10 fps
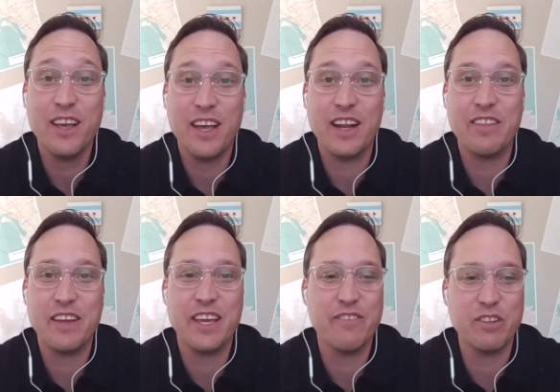And I
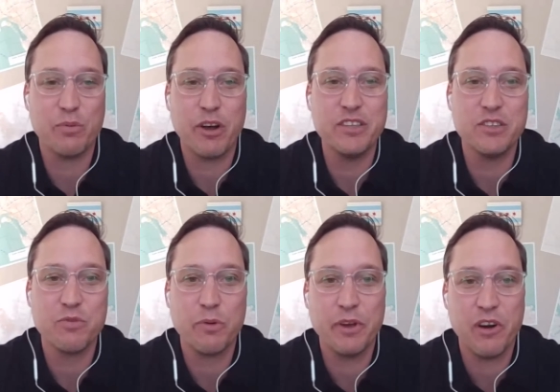think given the prices
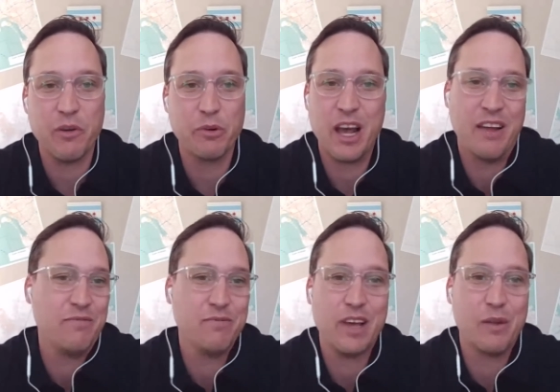where we are, we're
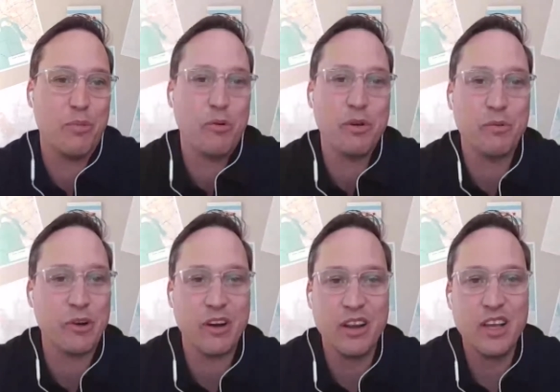not at a point
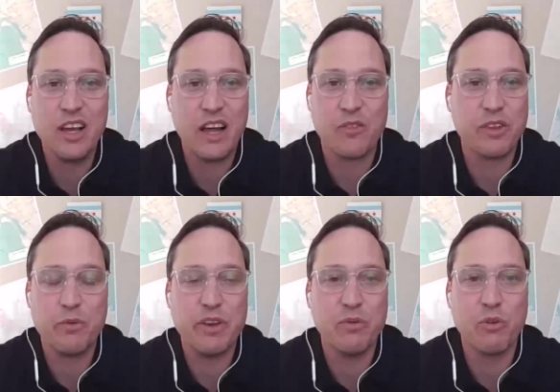where I don't
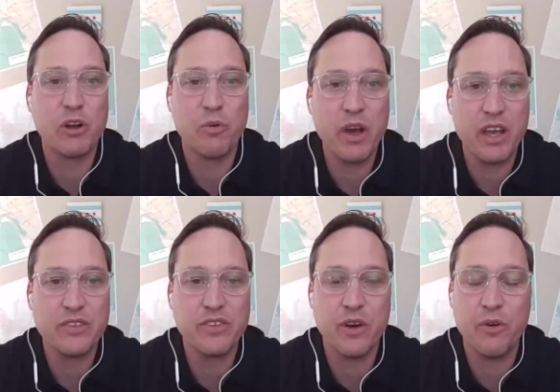think we can run away.
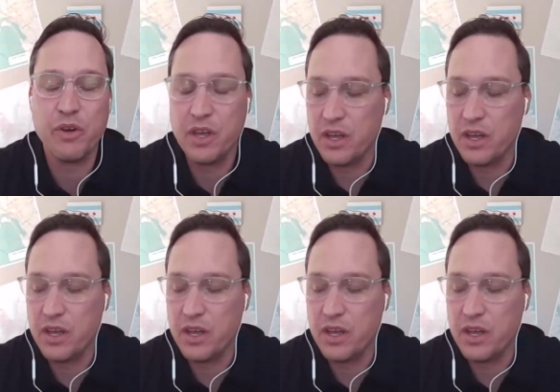So